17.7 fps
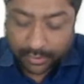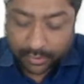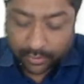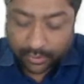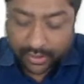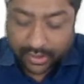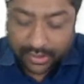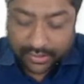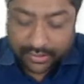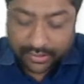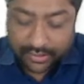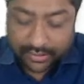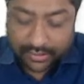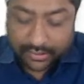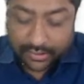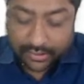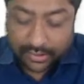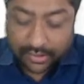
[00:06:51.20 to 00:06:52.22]
Okay.
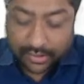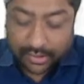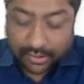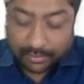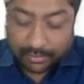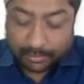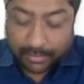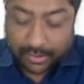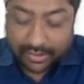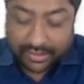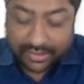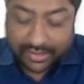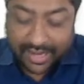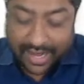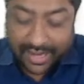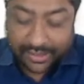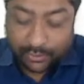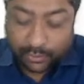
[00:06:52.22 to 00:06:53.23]
But
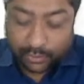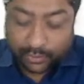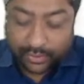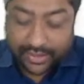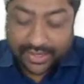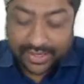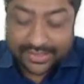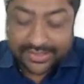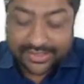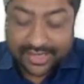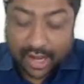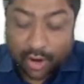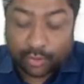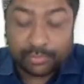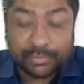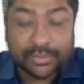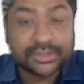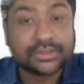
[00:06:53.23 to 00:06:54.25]
can you guess
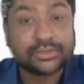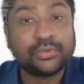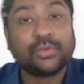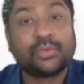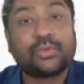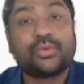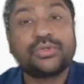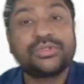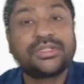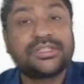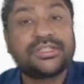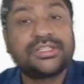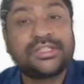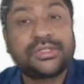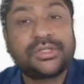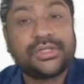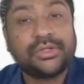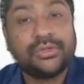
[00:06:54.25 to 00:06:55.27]
how much glucose does
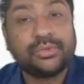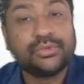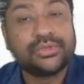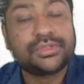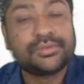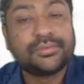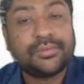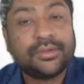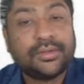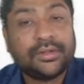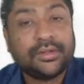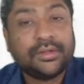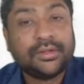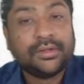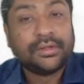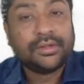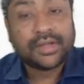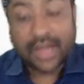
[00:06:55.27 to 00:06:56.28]
it use?
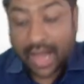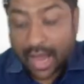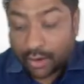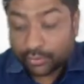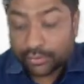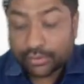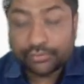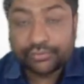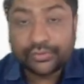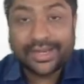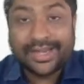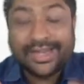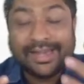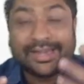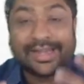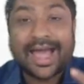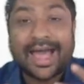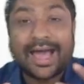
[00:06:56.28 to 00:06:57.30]
Out of the
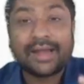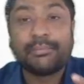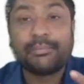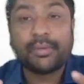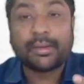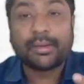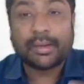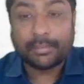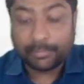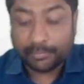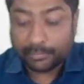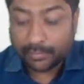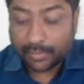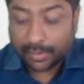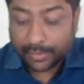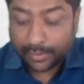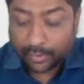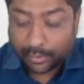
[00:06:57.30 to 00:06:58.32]
entire
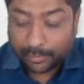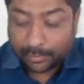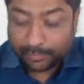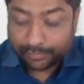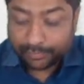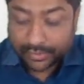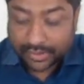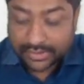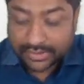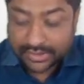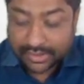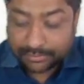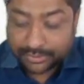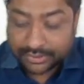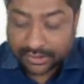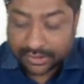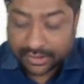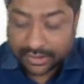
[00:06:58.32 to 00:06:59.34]

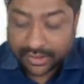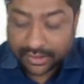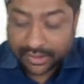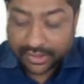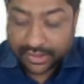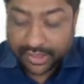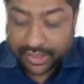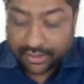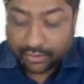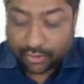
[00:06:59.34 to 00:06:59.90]
consumption, it